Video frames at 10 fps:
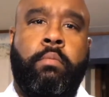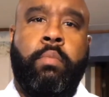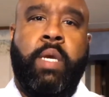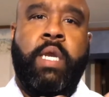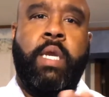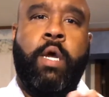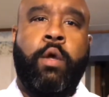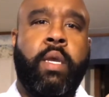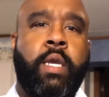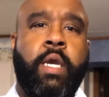Can you
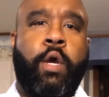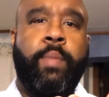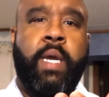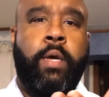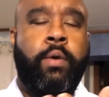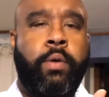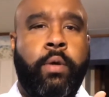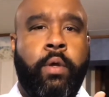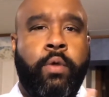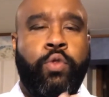help me out?
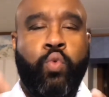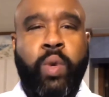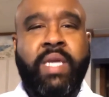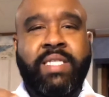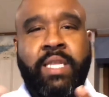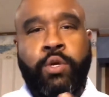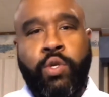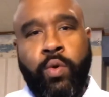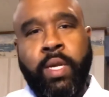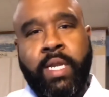The reason they're
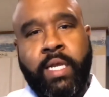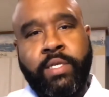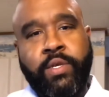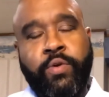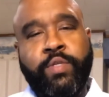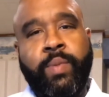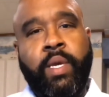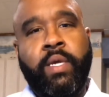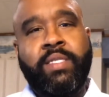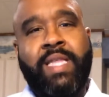doing that to you is
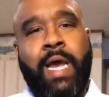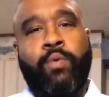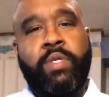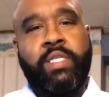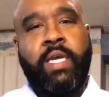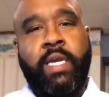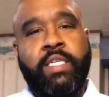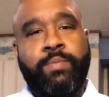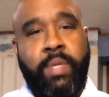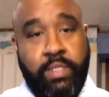because that receipt is
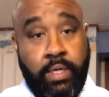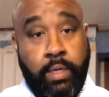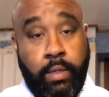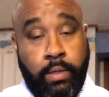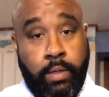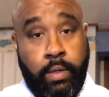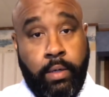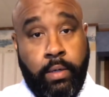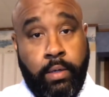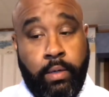missing
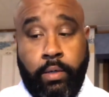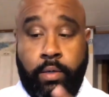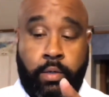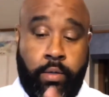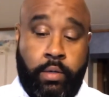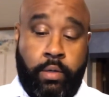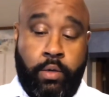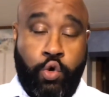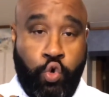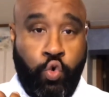
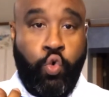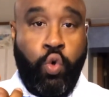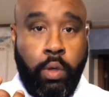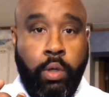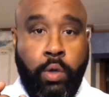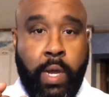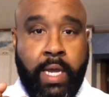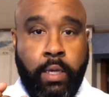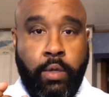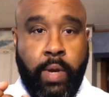who you
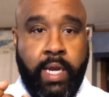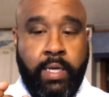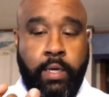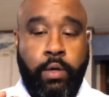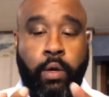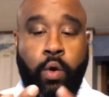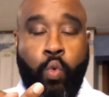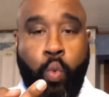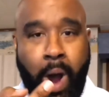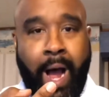ate dinner,
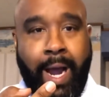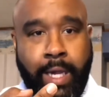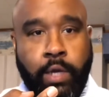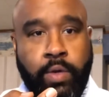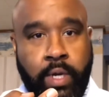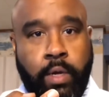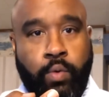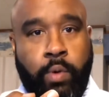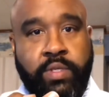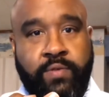why you did it, what
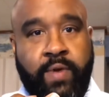was the